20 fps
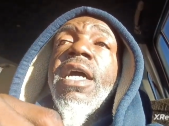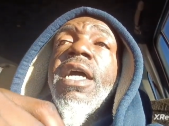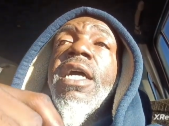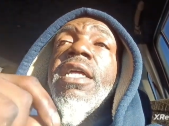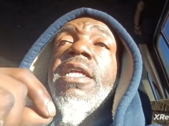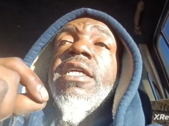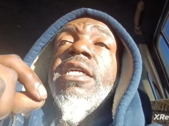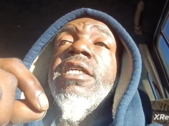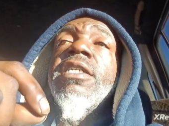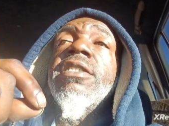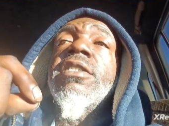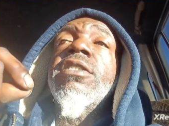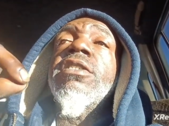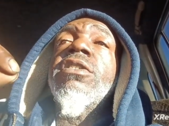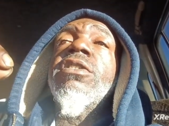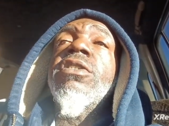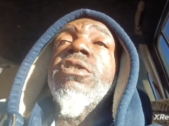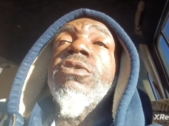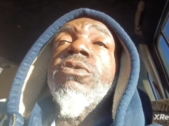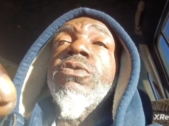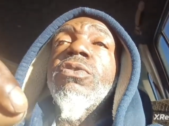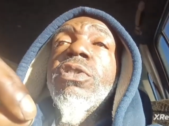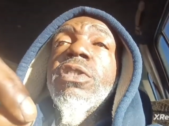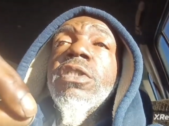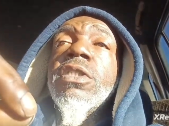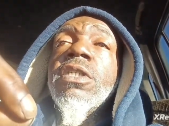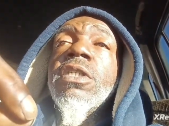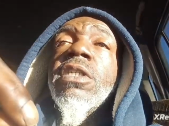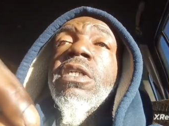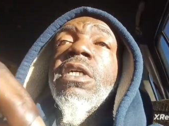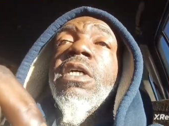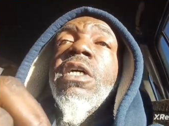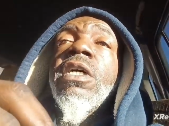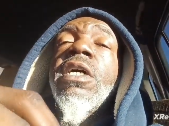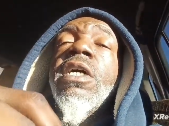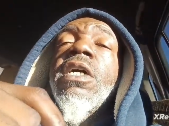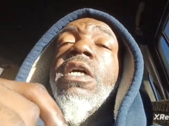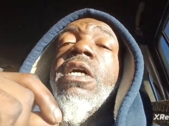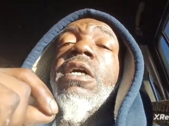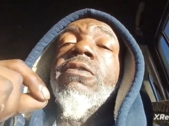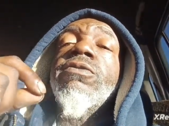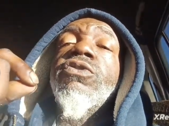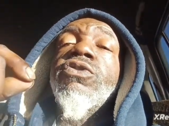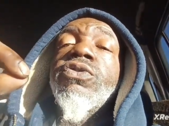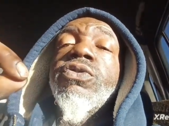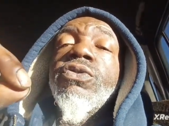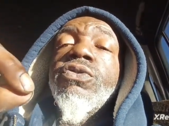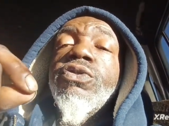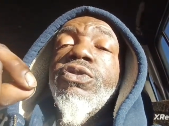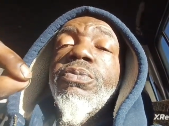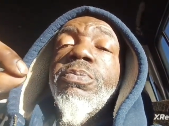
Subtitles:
an institution of true